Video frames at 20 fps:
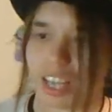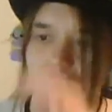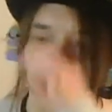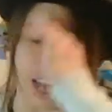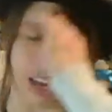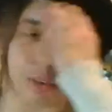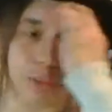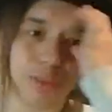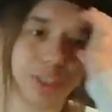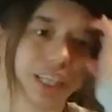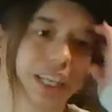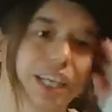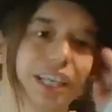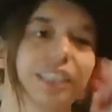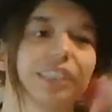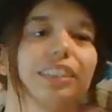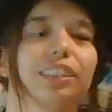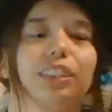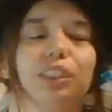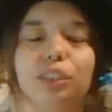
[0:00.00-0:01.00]
I don't want to
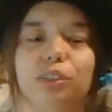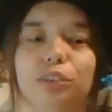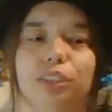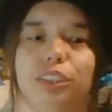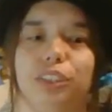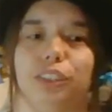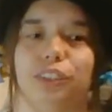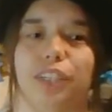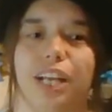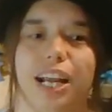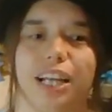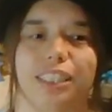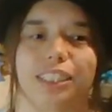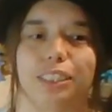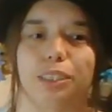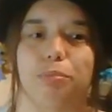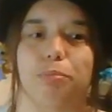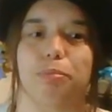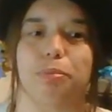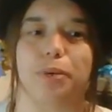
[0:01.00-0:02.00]
get too
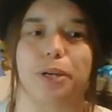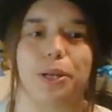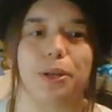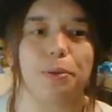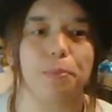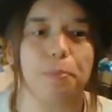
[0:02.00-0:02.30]
distracted, but